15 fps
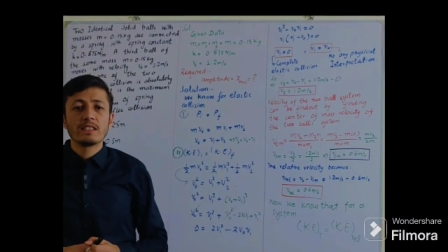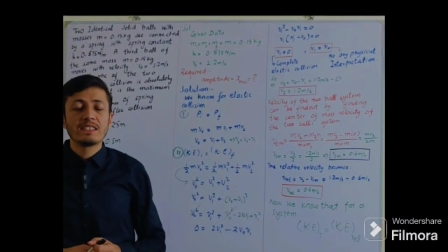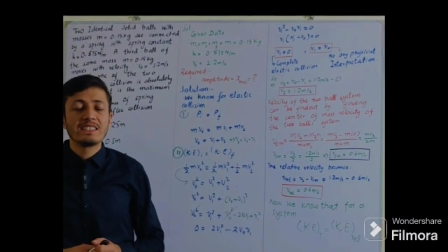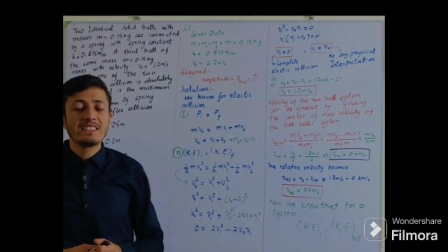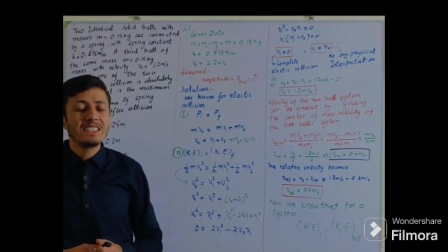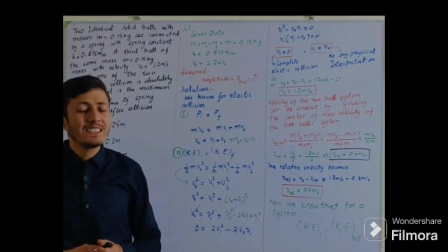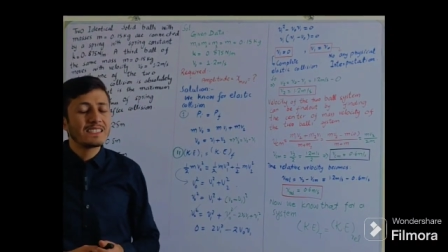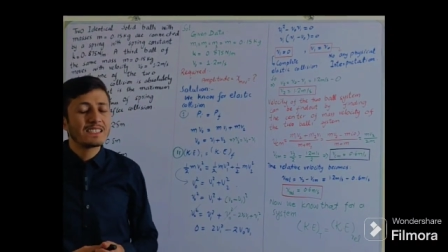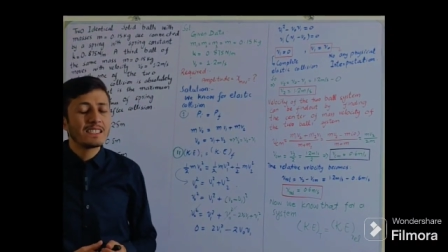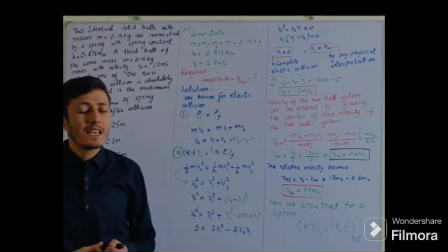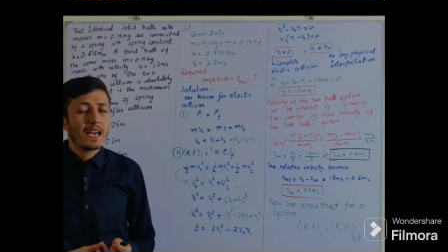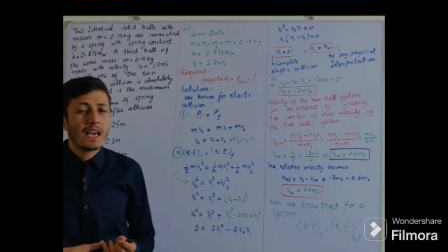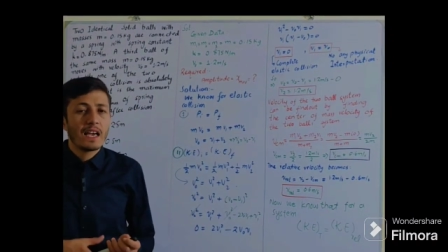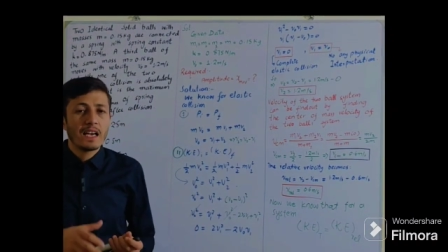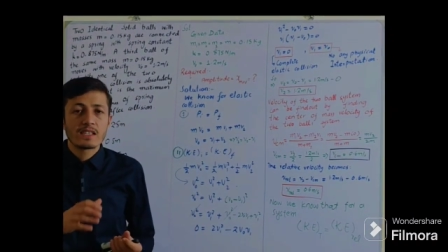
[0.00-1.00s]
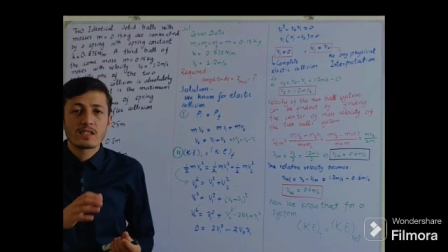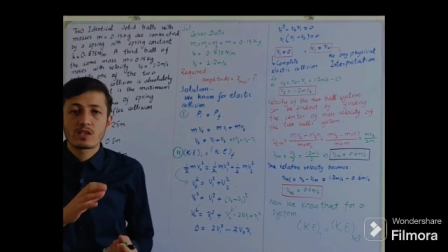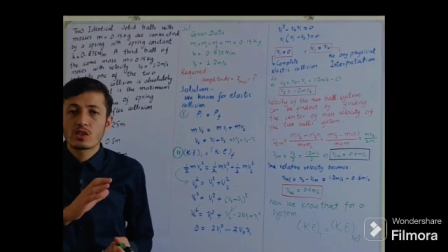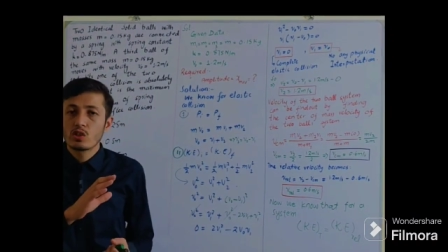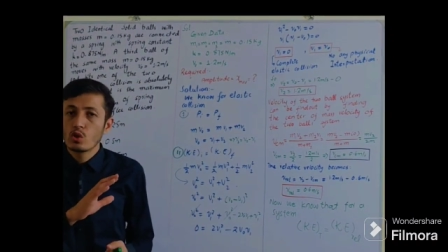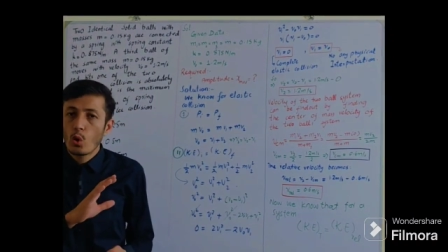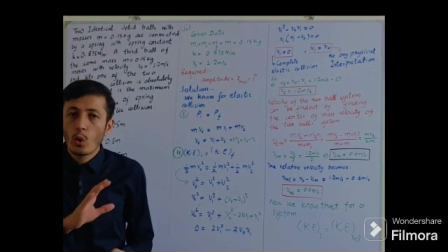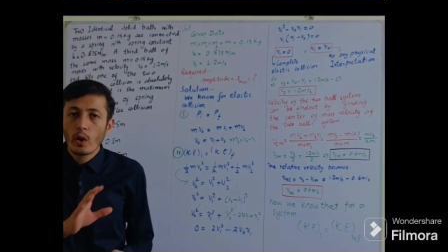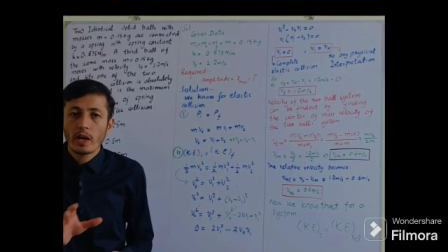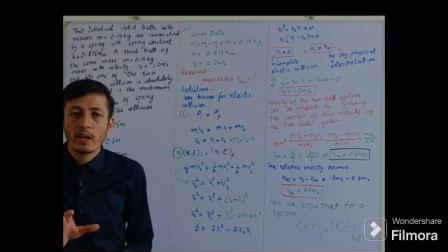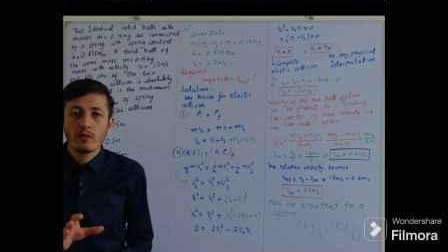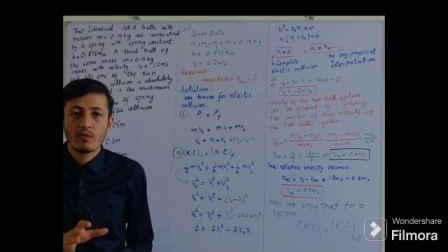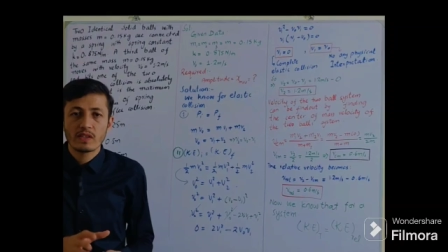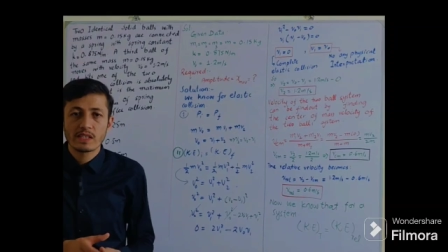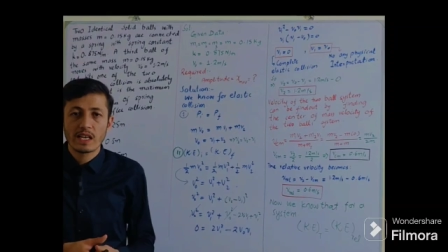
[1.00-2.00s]
This has no
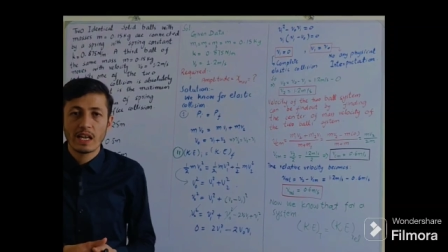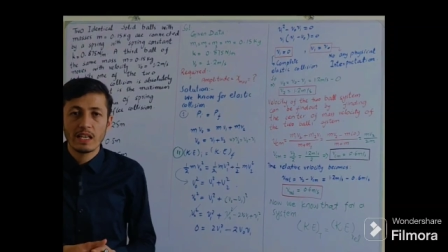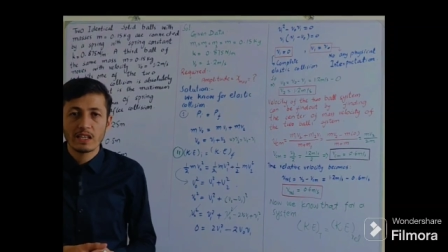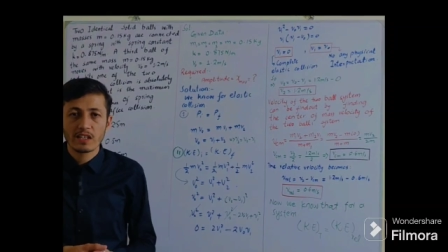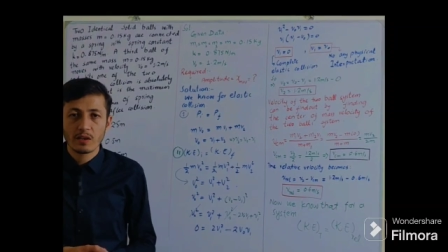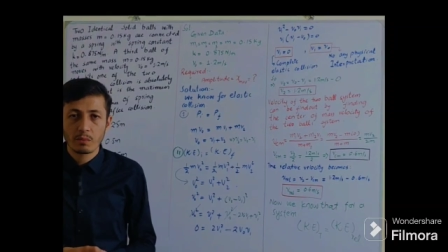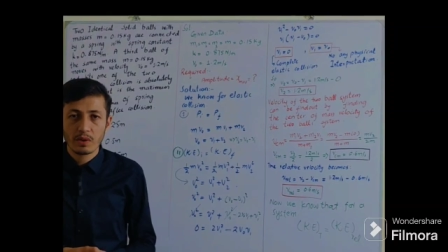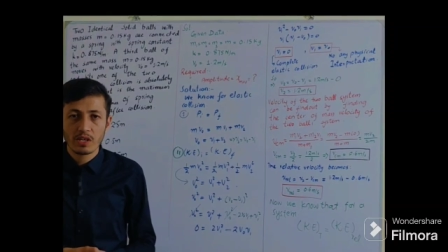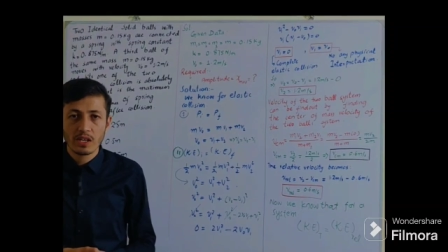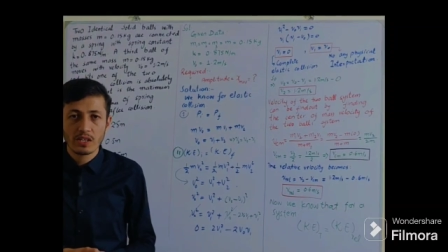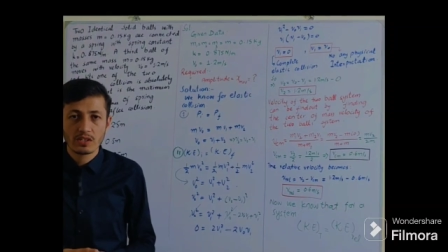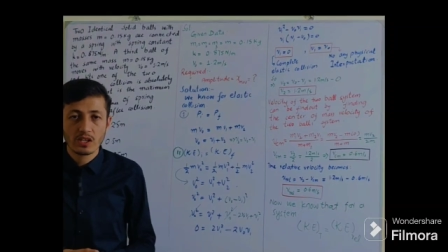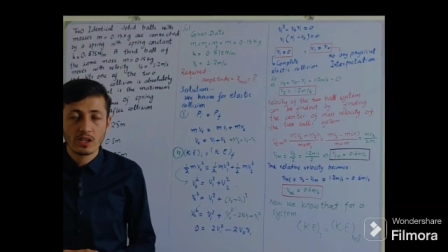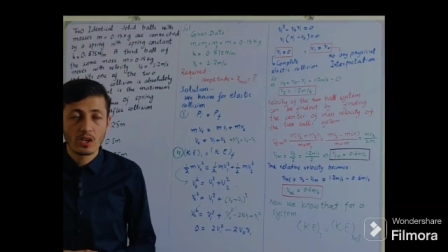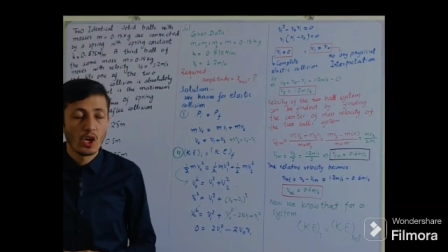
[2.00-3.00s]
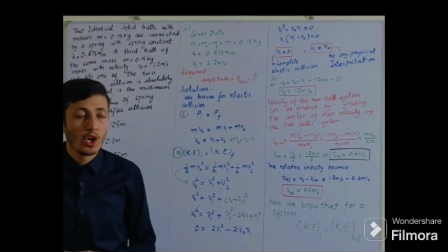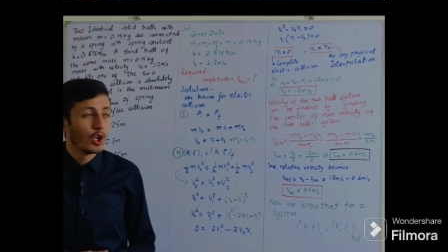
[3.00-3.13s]
any physical interpretation.